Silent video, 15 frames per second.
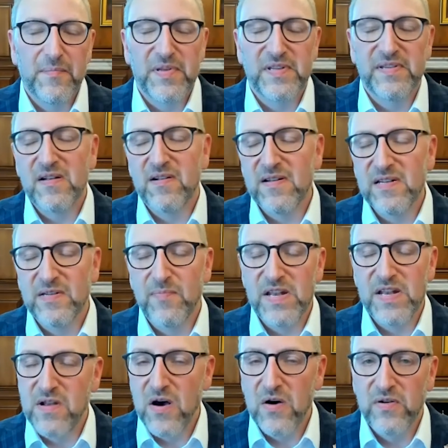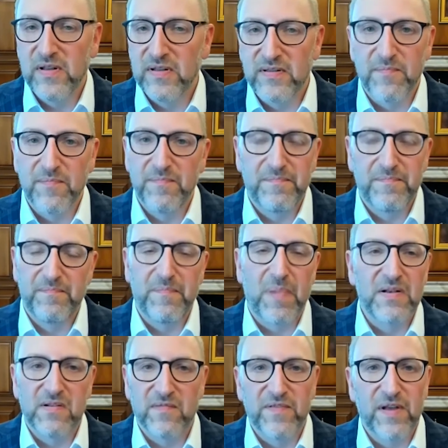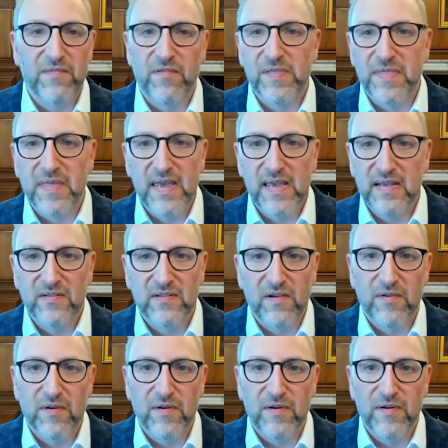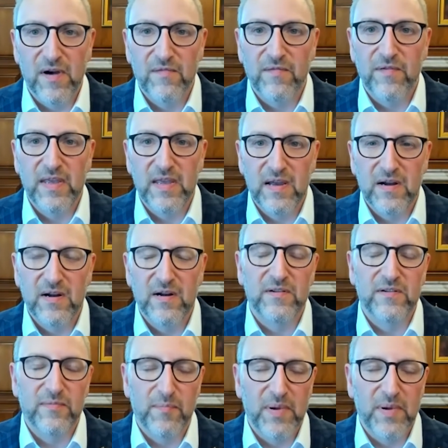position's been known as a bunch of different things over the years,